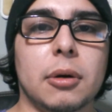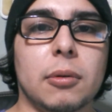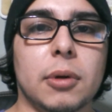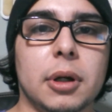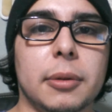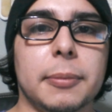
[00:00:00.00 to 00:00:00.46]

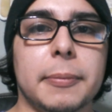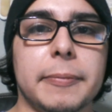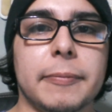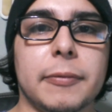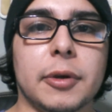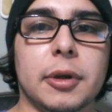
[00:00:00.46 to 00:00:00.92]
Well,
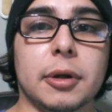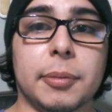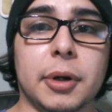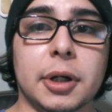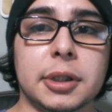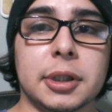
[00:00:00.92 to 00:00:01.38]
the
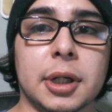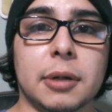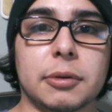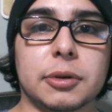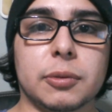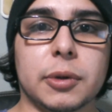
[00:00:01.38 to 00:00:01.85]
person I
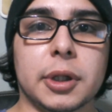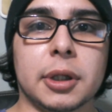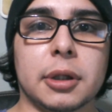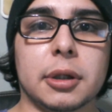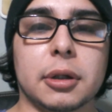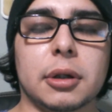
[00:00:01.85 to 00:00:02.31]
was with,
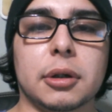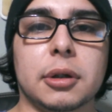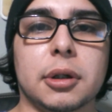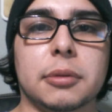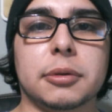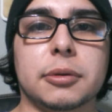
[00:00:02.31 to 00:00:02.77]
the girl
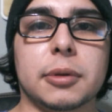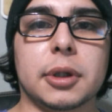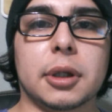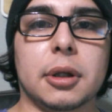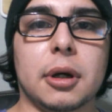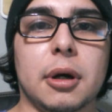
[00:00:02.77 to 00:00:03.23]
I was
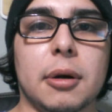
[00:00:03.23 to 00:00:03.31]
with,